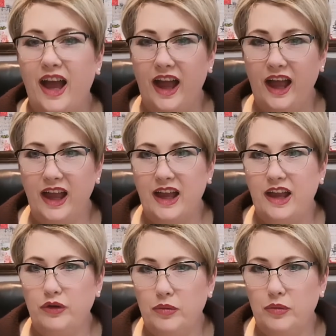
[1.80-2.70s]
Hey
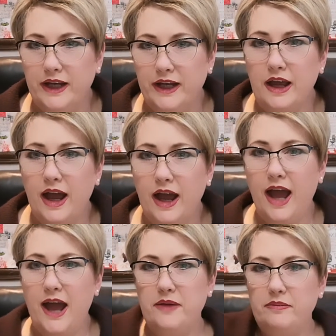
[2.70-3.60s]
everyone,
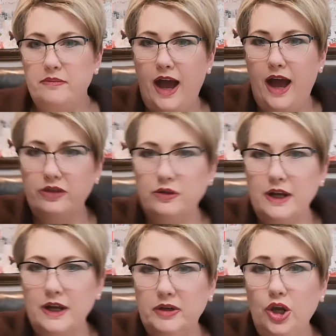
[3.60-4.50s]
I thought
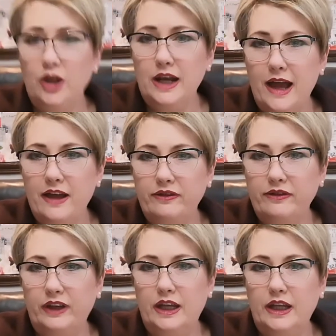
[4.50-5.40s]
I would go
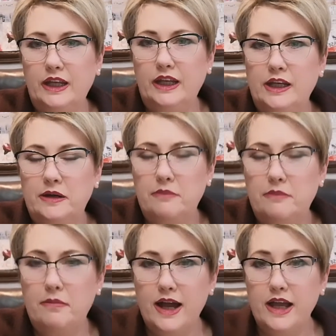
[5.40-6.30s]
live in
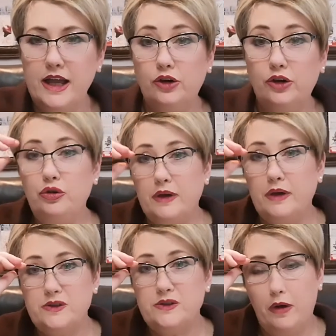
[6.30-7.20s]
my group
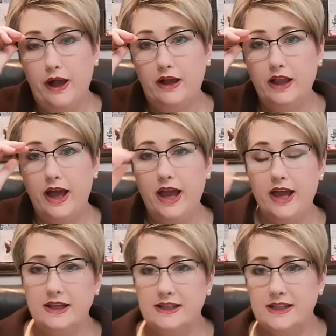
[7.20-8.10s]
as well
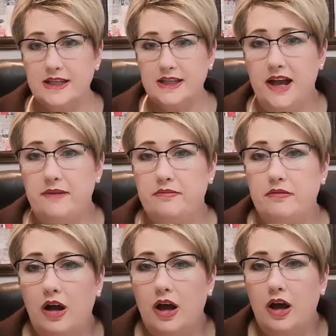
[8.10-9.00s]
as
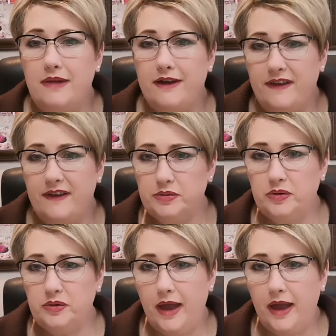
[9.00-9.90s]
on my
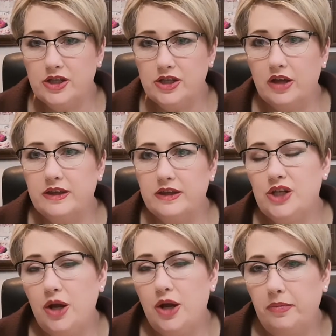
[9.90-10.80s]
Facebook page on this
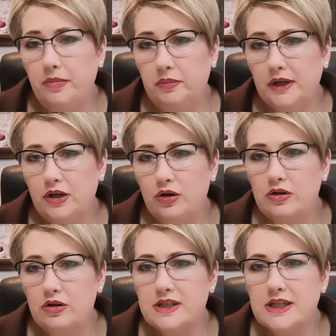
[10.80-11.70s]
topic
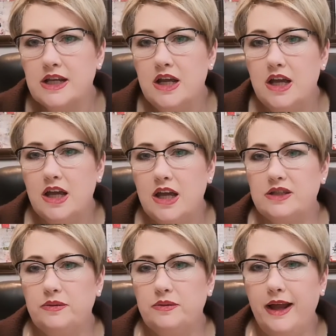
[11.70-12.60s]
because
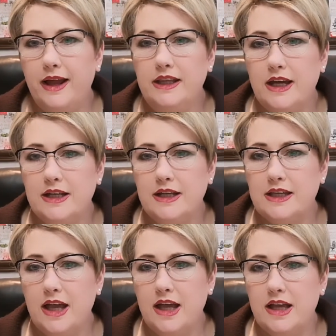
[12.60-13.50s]
it's one that
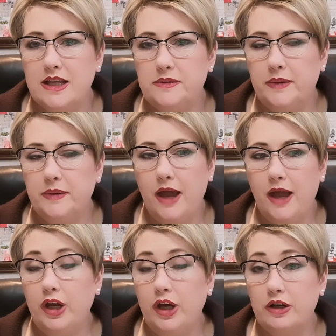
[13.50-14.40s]
has become
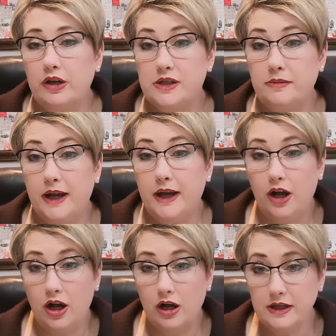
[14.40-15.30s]
very close to my
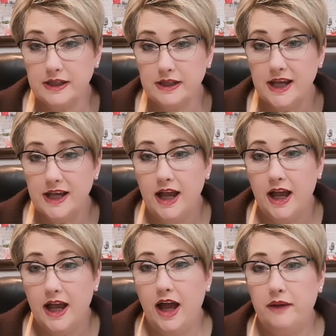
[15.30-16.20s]
heart.
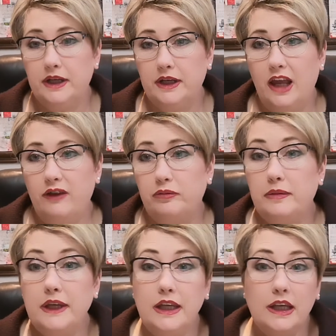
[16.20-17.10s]
It gave
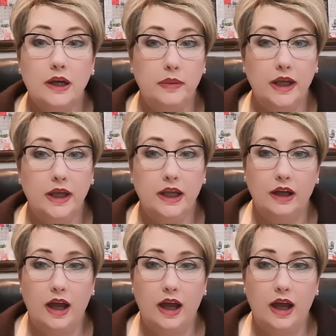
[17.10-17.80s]
me a big